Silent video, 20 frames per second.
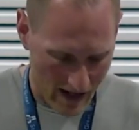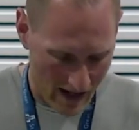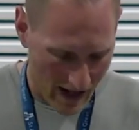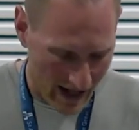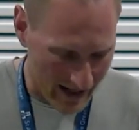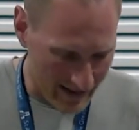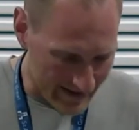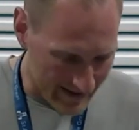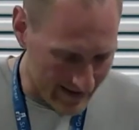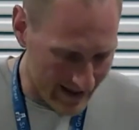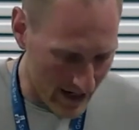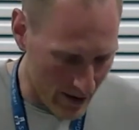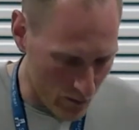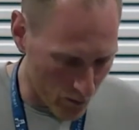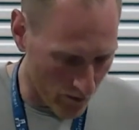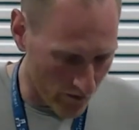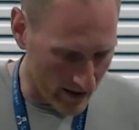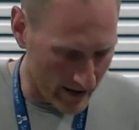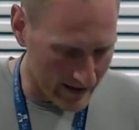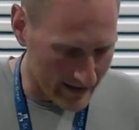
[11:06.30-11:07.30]
Instead,
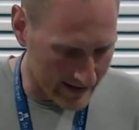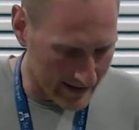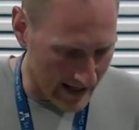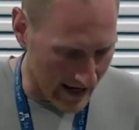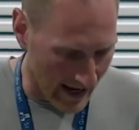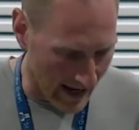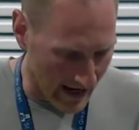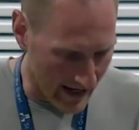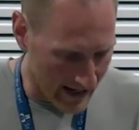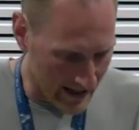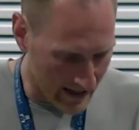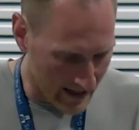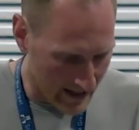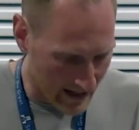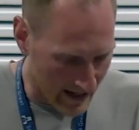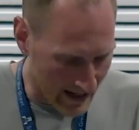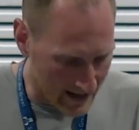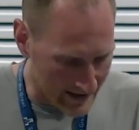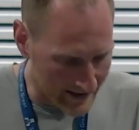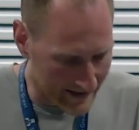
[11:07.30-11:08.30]
what they say
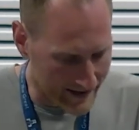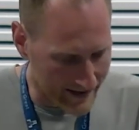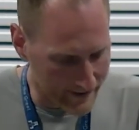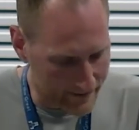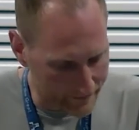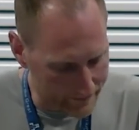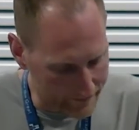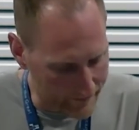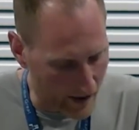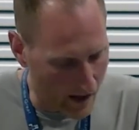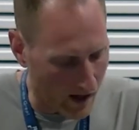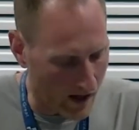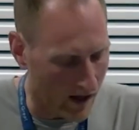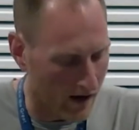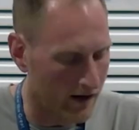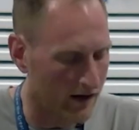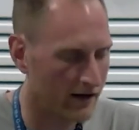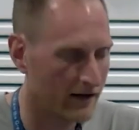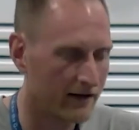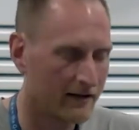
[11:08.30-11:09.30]
is, oh,
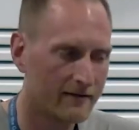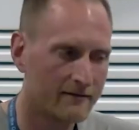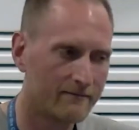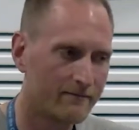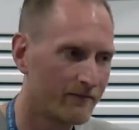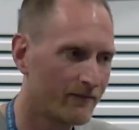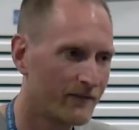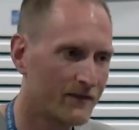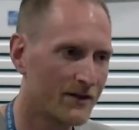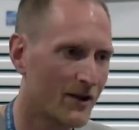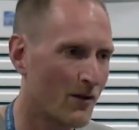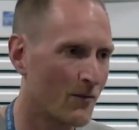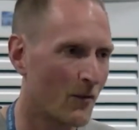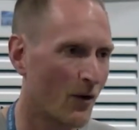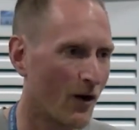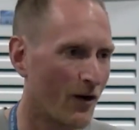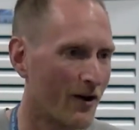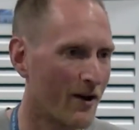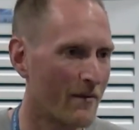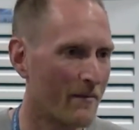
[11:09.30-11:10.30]
don't
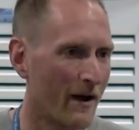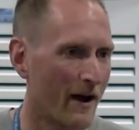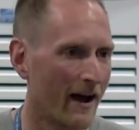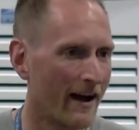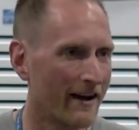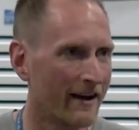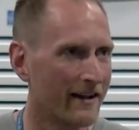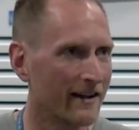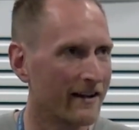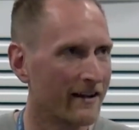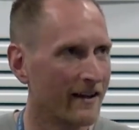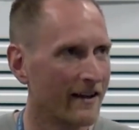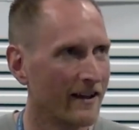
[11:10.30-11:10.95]
worry about it.